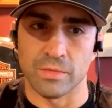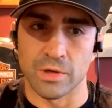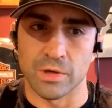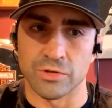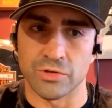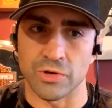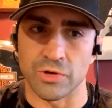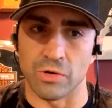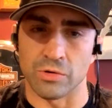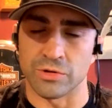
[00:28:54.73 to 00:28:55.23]

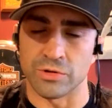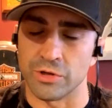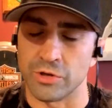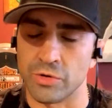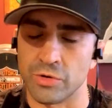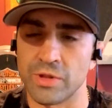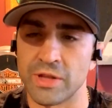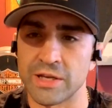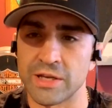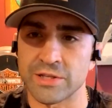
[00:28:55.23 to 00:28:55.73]
So to
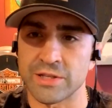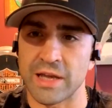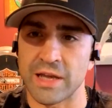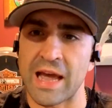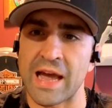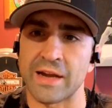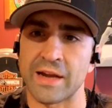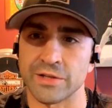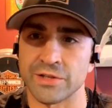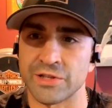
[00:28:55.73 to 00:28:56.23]
do this, they
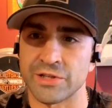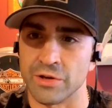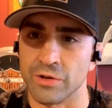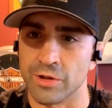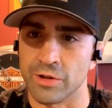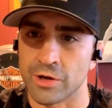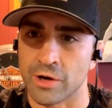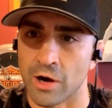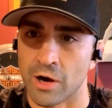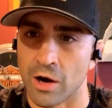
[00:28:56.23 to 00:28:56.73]
had to steal
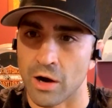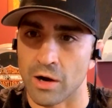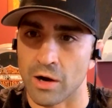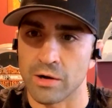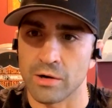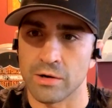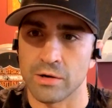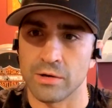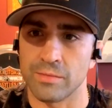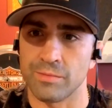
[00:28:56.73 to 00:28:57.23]
a car,
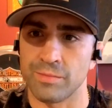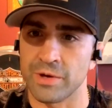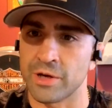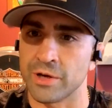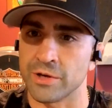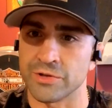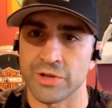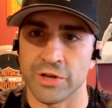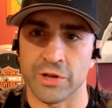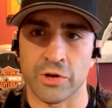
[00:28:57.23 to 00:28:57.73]

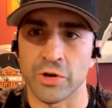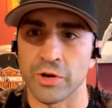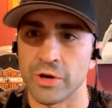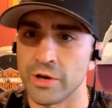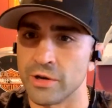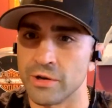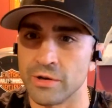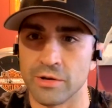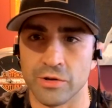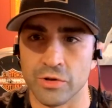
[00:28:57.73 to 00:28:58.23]
because they
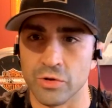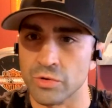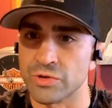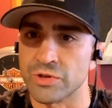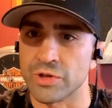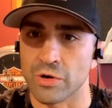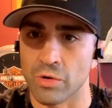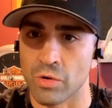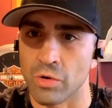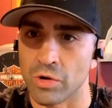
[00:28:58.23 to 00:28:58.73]
couldn't use
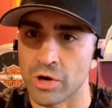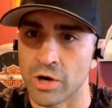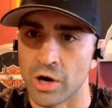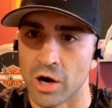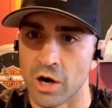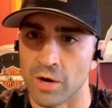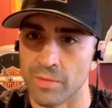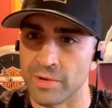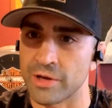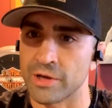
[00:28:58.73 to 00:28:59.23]
their own
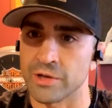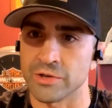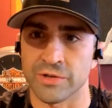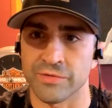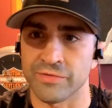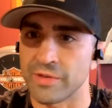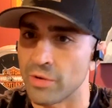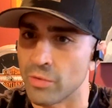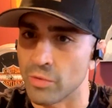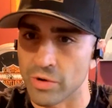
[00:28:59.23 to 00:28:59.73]
car, because if
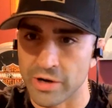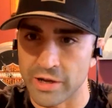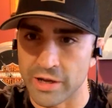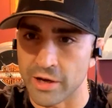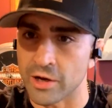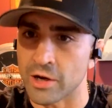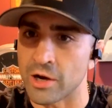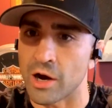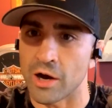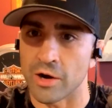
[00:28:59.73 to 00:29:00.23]
they were to
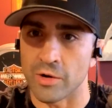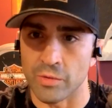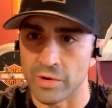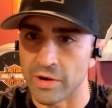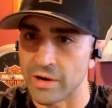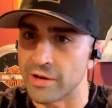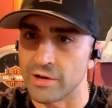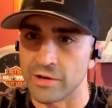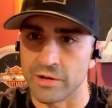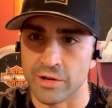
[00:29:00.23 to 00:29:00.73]
get caught or
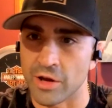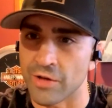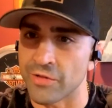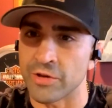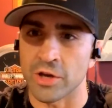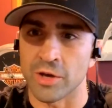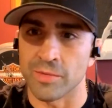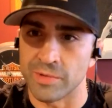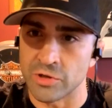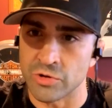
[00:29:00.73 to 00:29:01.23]
whatever, nothing
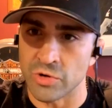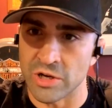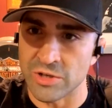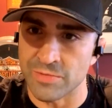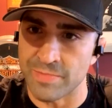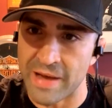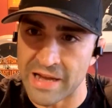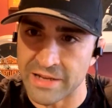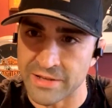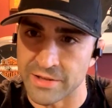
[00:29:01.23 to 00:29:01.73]
could be traced
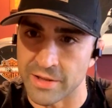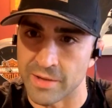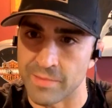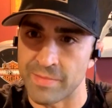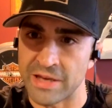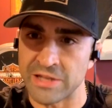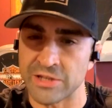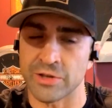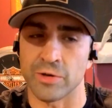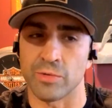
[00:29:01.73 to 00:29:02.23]
back to them.
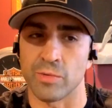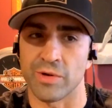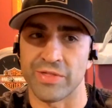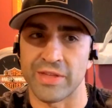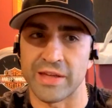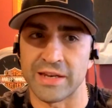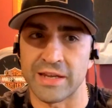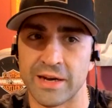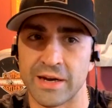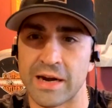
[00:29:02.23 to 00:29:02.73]
Basically, when
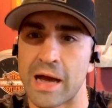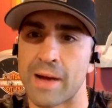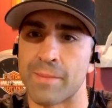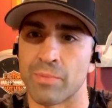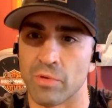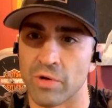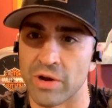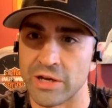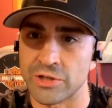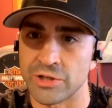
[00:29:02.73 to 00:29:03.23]
they an
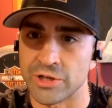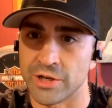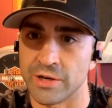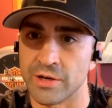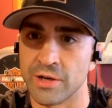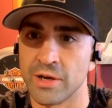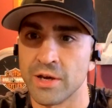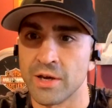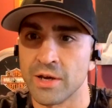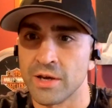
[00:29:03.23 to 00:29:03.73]
operation
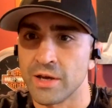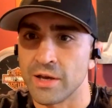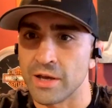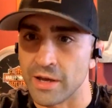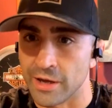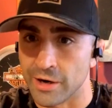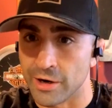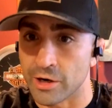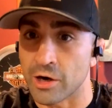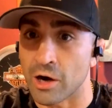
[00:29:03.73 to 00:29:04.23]

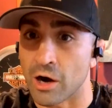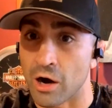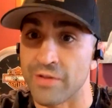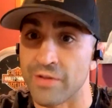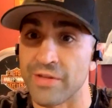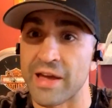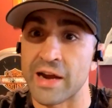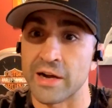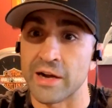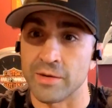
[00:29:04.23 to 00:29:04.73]
in a car,
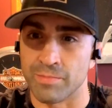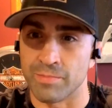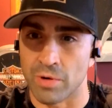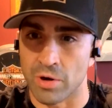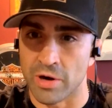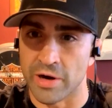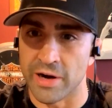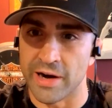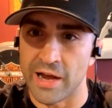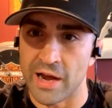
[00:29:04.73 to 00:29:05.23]
they had to
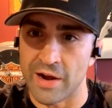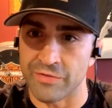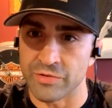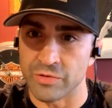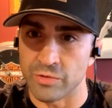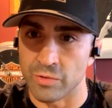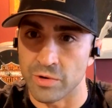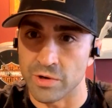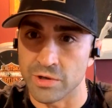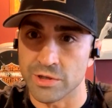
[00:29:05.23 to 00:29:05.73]
burn it
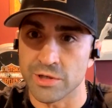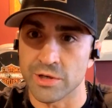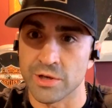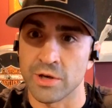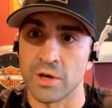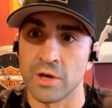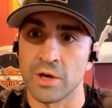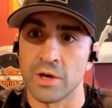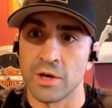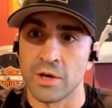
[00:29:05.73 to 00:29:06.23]
afterwards.
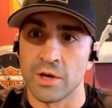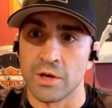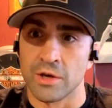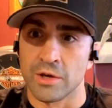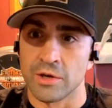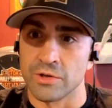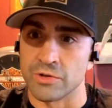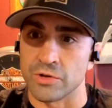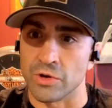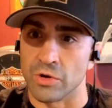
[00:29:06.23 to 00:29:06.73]

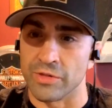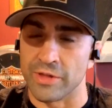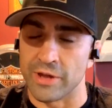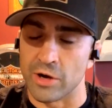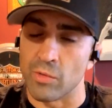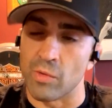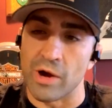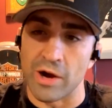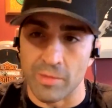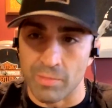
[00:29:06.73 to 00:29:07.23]
So they didn't
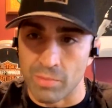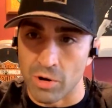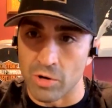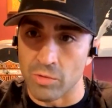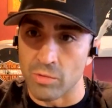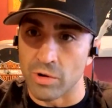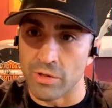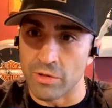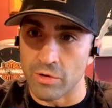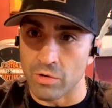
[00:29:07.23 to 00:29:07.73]
want to burn
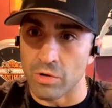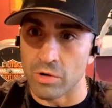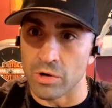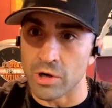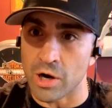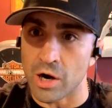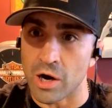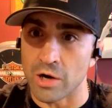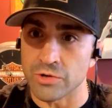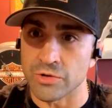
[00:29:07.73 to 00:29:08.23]
one of their own
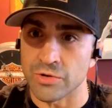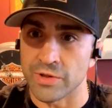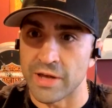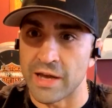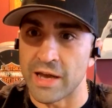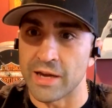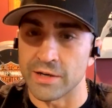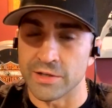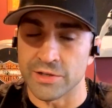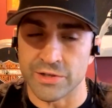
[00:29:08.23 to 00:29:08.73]
cars, so they
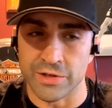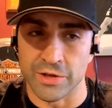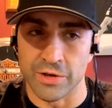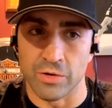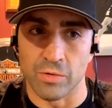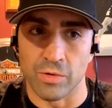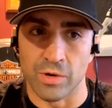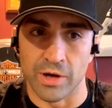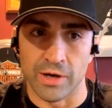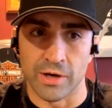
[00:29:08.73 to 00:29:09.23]
had to steal
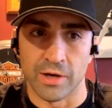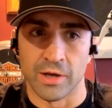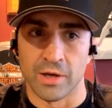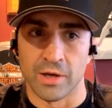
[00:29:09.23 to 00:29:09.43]
one.